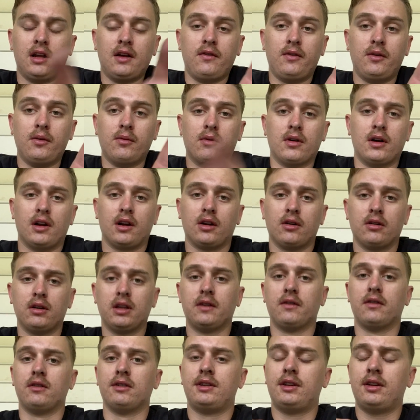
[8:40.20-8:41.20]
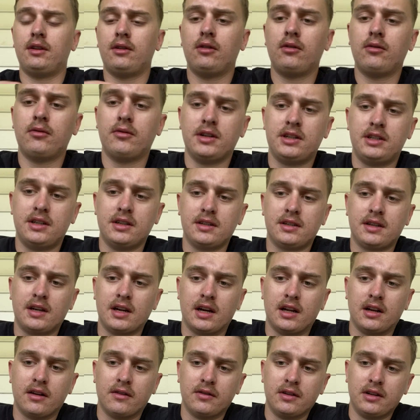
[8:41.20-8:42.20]
If you want to go level 2, which is
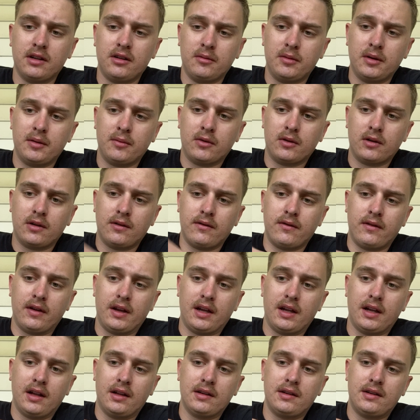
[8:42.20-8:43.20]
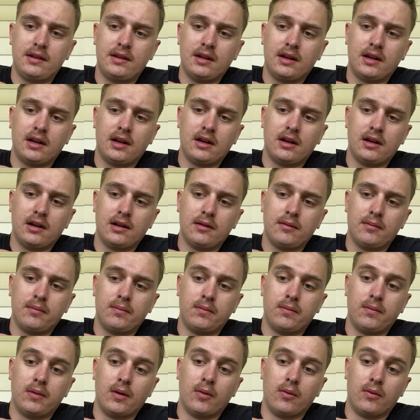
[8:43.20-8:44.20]
kind of a little bit more advanced,
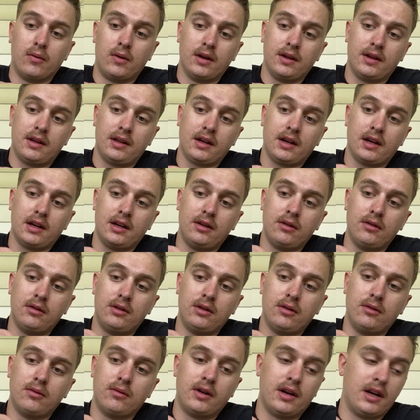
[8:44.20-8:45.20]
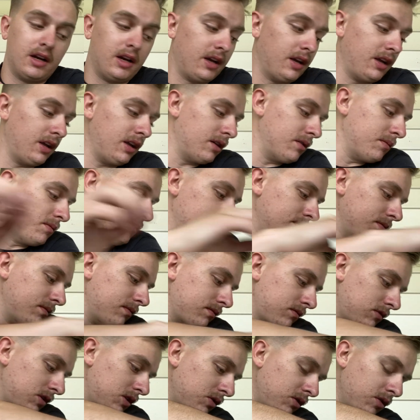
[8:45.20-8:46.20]
but one thing I do when I am
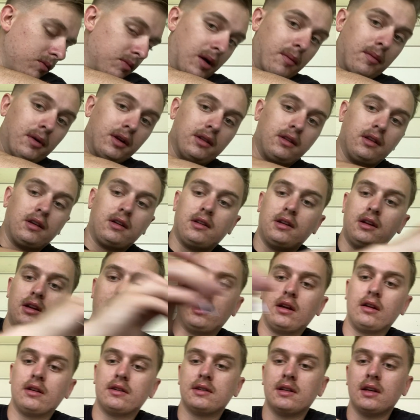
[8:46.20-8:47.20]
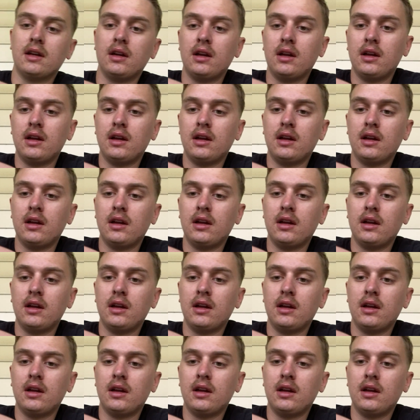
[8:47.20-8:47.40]
doing my monthly cleanings,